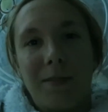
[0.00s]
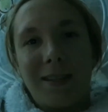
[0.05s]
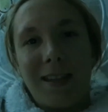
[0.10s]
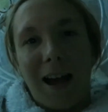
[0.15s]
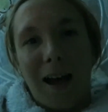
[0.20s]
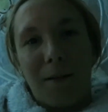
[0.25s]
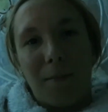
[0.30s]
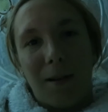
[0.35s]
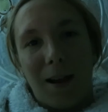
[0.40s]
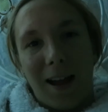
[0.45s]

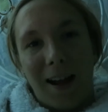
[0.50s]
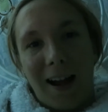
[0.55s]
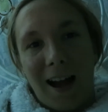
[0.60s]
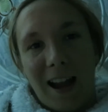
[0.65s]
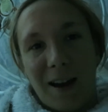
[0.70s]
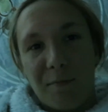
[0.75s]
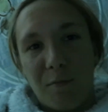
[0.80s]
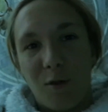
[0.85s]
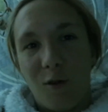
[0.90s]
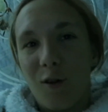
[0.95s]
sat playing
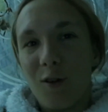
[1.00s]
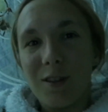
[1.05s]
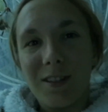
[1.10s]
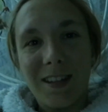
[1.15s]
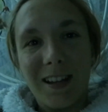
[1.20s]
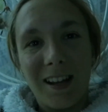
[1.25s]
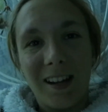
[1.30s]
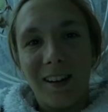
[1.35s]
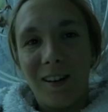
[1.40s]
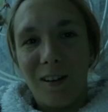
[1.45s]
Animal
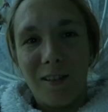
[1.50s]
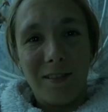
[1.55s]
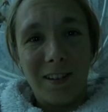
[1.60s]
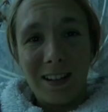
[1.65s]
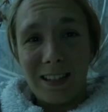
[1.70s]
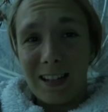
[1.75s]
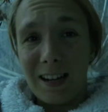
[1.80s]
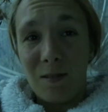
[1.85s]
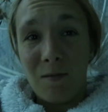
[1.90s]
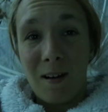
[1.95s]
Crossing.
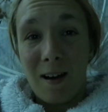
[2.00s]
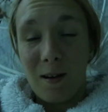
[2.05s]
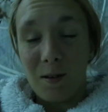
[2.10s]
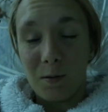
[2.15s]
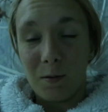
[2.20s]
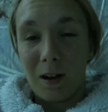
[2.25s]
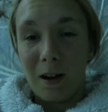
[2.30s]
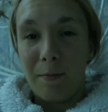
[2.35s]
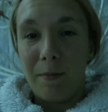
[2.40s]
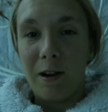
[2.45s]
Obviously, what
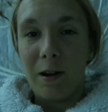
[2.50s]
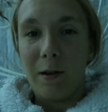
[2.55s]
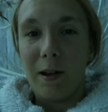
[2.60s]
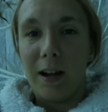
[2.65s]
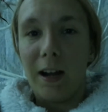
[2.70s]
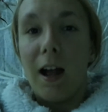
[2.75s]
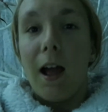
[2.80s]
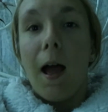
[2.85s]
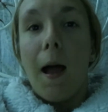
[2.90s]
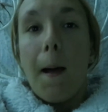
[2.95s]
else would I be
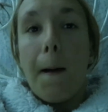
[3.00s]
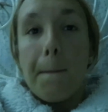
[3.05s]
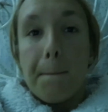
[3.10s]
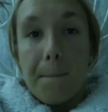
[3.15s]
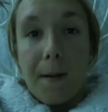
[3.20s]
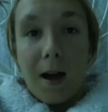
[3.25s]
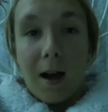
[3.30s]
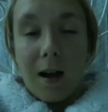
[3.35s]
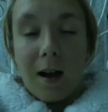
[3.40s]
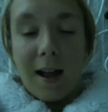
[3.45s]
doing?
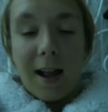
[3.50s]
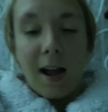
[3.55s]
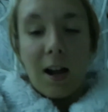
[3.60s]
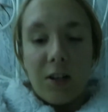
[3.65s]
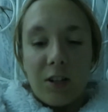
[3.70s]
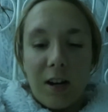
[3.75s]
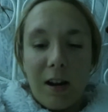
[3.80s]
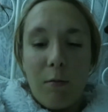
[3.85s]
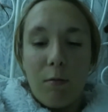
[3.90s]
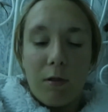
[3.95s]
But I
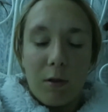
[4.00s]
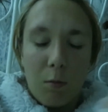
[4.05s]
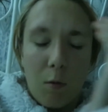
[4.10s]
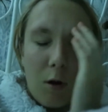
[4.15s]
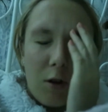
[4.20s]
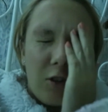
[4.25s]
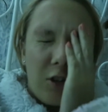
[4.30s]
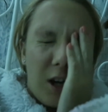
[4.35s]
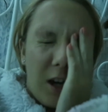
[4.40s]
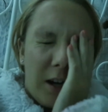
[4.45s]
actually was
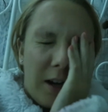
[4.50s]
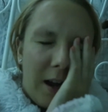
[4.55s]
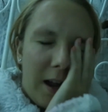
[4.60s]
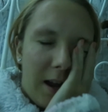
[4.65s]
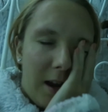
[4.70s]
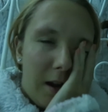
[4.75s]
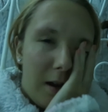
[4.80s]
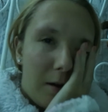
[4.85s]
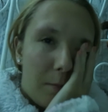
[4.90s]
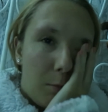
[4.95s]
watching
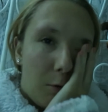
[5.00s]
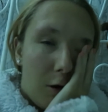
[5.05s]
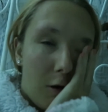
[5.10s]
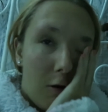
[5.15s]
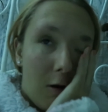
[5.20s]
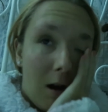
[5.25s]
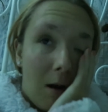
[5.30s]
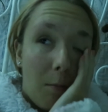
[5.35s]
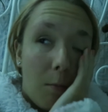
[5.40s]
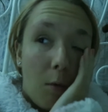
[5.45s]
a
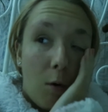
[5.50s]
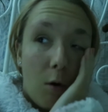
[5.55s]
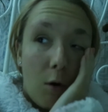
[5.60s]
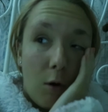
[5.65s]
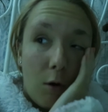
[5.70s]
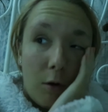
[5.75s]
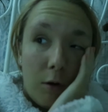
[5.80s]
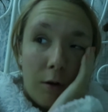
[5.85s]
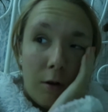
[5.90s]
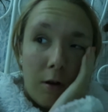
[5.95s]
programme
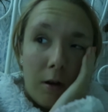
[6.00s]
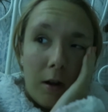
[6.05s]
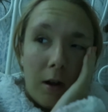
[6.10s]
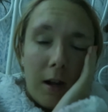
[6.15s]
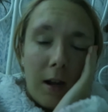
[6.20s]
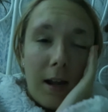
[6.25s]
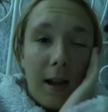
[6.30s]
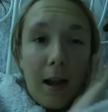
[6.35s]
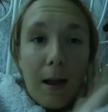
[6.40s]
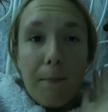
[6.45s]
on
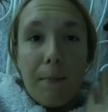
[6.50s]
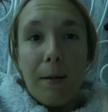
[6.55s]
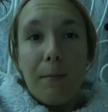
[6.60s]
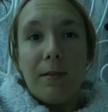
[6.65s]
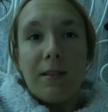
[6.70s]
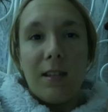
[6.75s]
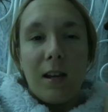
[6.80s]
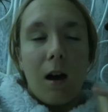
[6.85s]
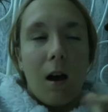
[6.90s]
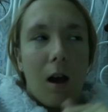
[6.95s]

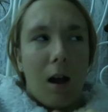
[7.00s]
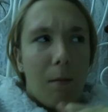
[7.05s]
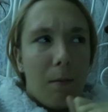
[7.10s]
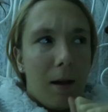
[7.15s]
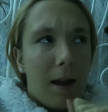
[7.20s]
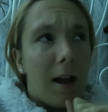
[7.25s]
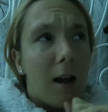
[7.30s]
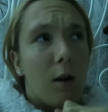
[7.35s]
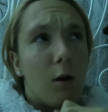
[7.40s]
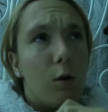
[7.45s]
BBC
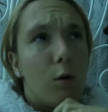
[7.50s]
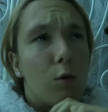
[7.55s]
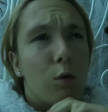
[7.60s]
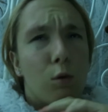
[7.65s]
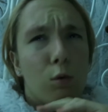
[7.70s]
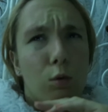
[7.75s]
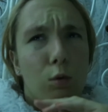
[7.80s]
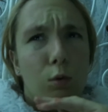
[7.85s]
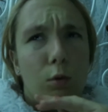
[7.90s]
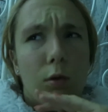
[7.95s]
iPlayer
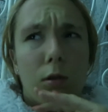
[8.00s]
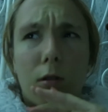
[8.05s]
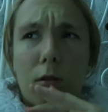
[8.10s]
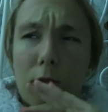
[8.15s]
called